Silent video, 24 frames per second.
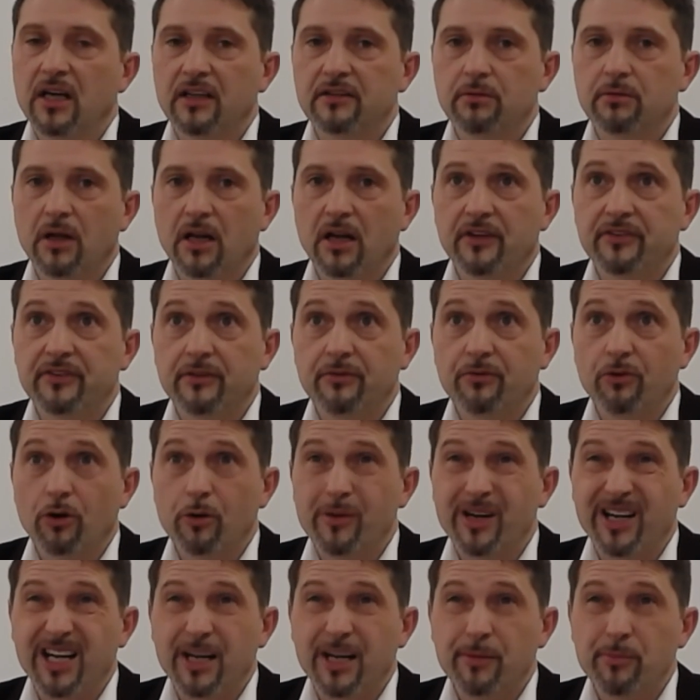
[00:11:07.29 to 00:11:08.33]
as well as the
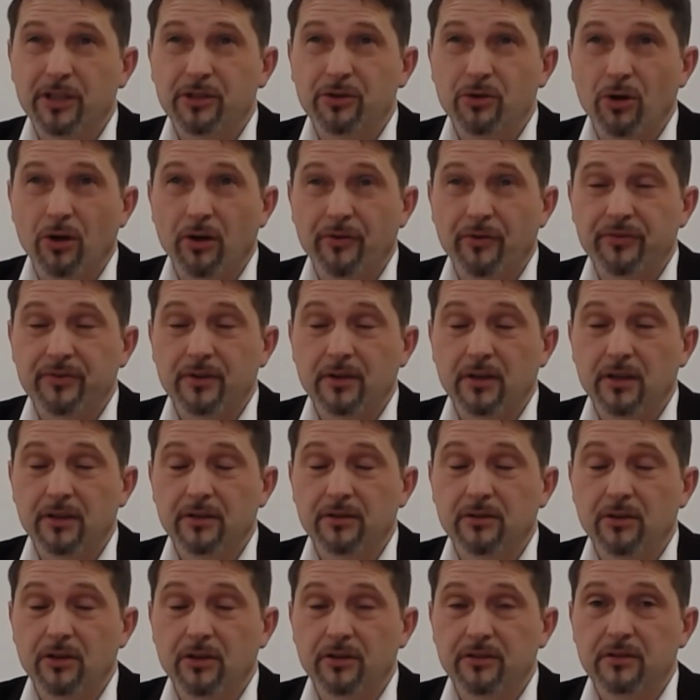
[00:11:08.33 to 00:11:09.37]
forming limit curves,
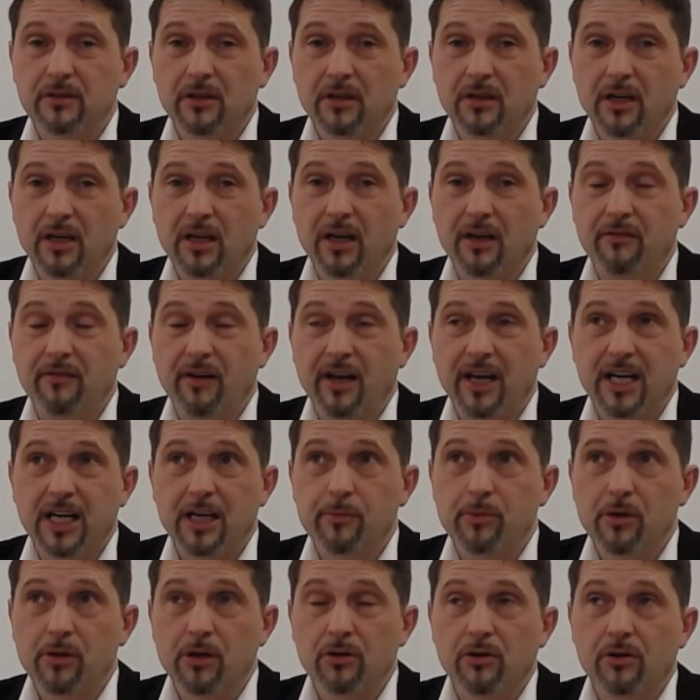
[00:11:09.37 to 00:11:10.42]
are not
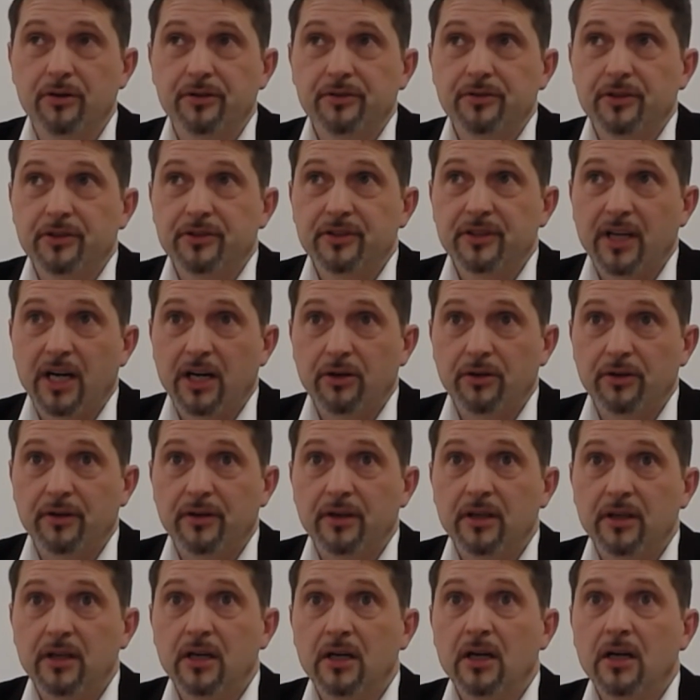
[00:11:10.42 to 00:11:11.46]
available or not
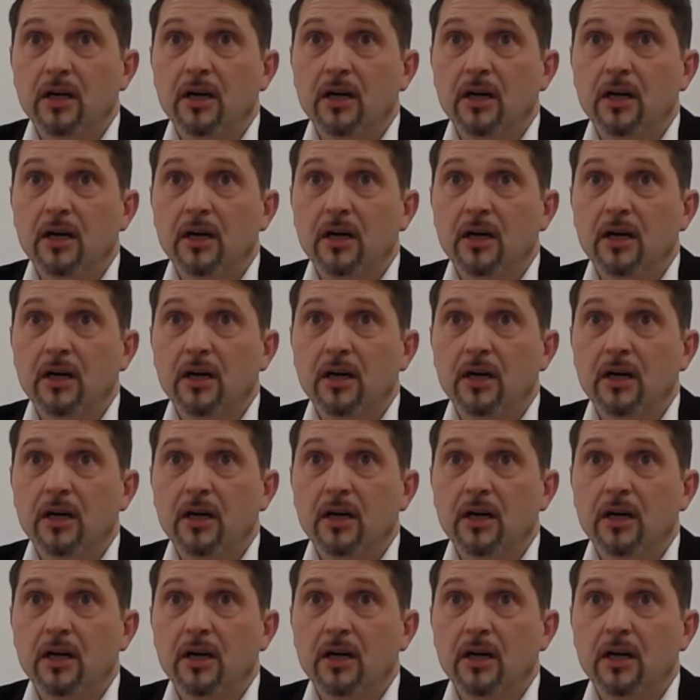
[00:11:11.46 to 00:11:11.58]
known.